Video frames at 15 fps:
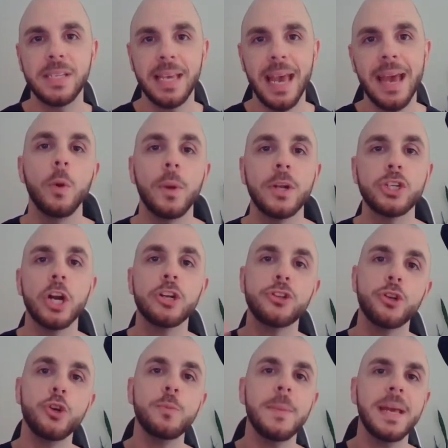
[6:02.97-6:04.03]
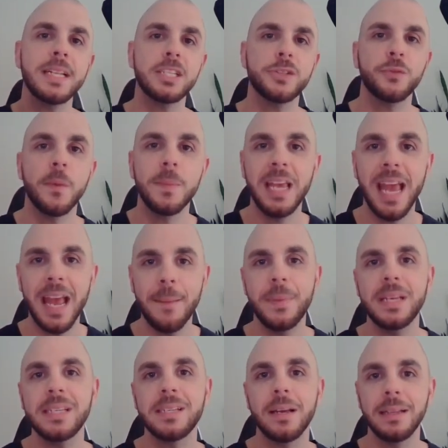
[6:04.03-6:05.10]
get, which are two mints from the
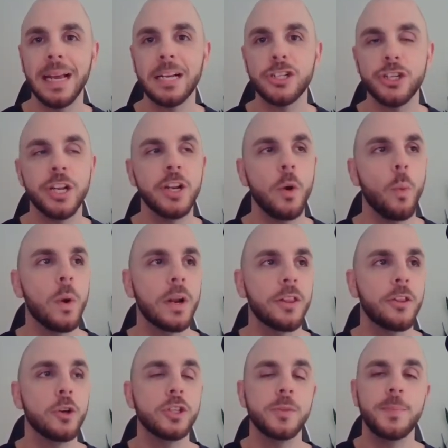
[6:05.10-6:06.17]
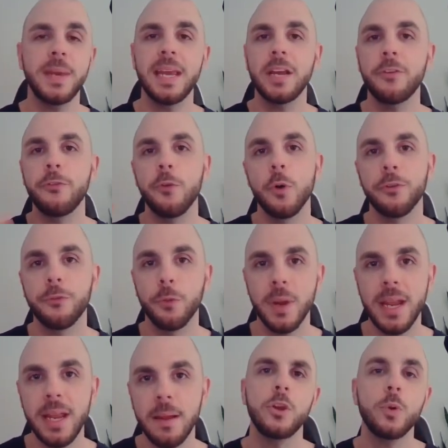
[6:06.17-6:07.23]
Hapebeast collection, one of those being for
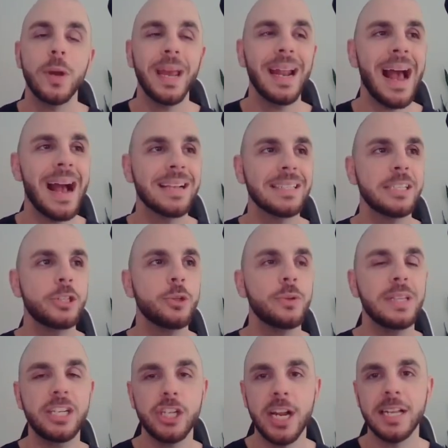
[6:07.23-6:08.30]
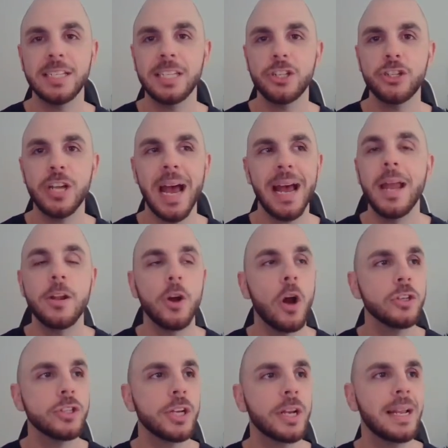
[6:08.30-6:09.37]
free. You will get access to the Genesis chat, and you're
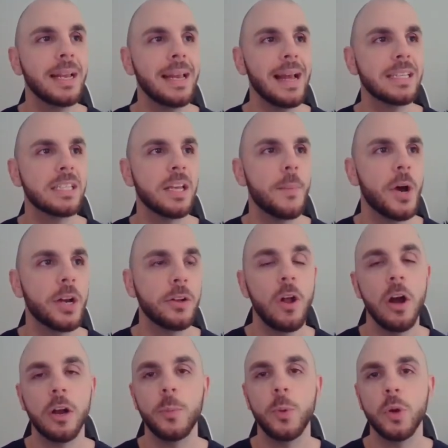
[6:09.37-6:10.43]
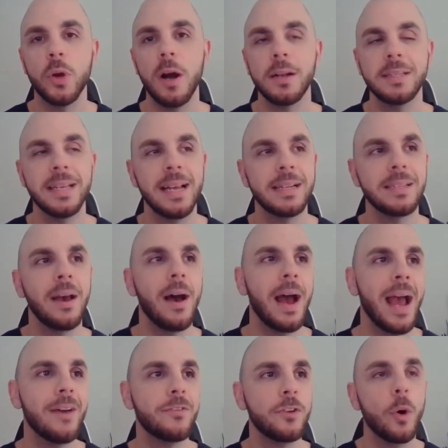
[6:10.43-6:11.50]
also gonna get some unlockable content. I
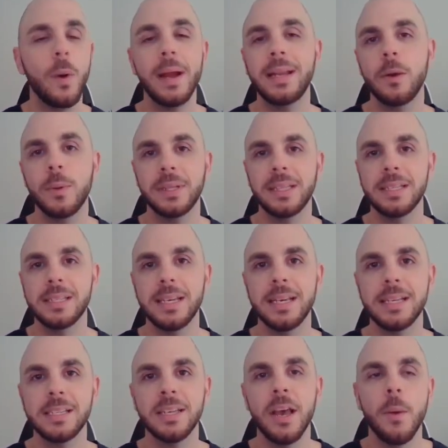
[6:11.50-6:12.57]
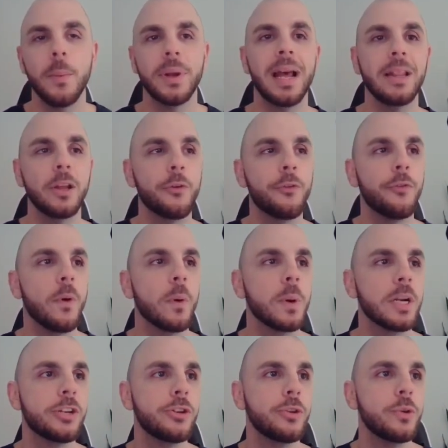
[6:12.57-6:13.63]
have no idea what this is, but I look
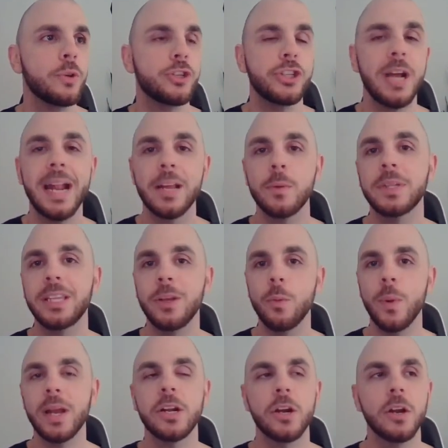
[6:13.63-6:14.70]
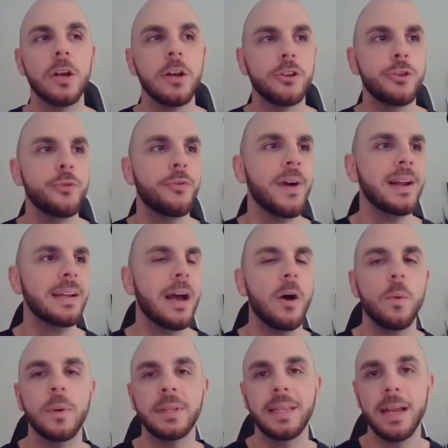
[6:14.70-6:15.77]
forward to chatting with the winner to find
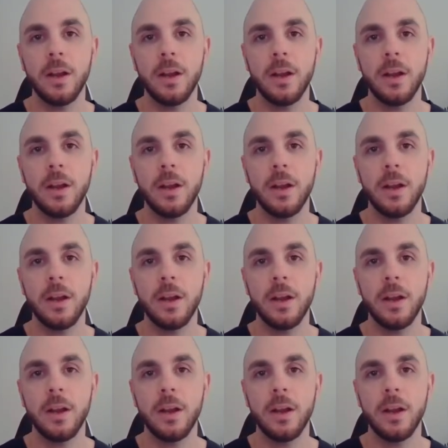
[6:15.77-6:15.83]
out what they